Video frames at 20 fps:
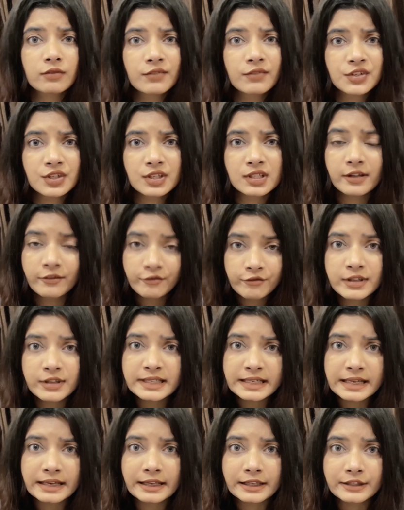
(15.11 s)
which is the
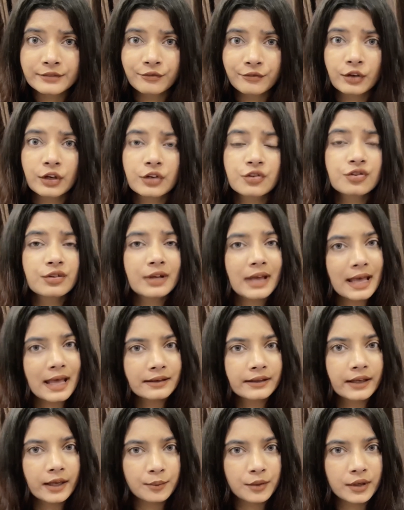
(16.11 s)
physical exfoliation
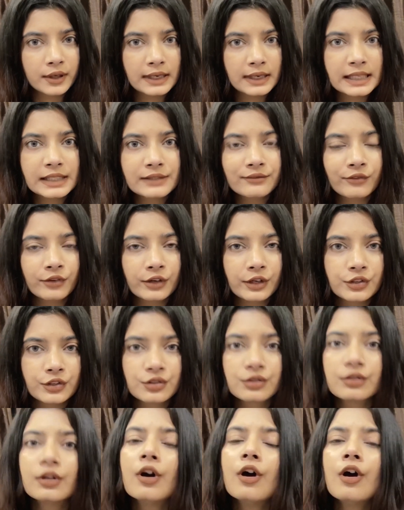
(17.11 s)
and chemical exfoliation.